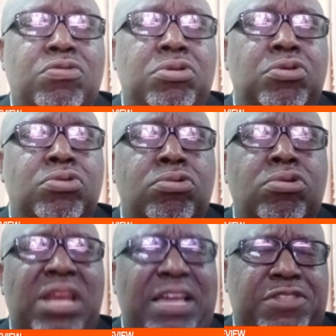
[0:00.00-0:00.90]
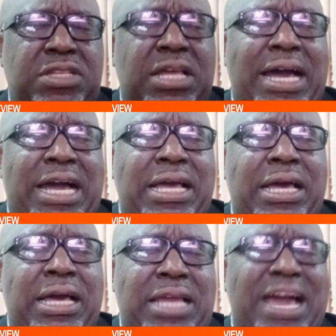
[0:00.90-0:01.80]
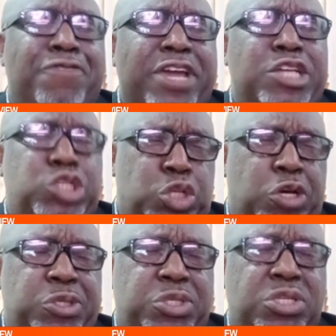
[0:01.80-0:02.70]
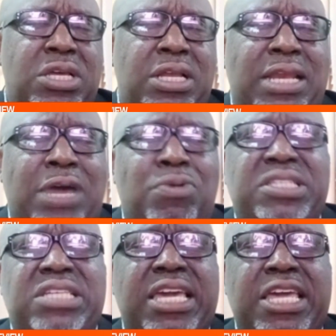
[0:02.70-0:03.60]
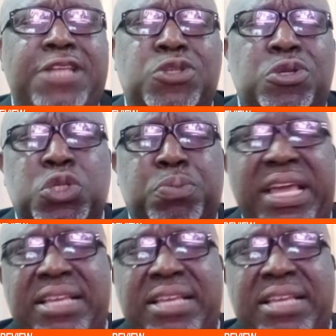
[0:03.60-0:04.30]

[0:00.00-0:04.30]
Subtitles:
who left the African shores that were taken to those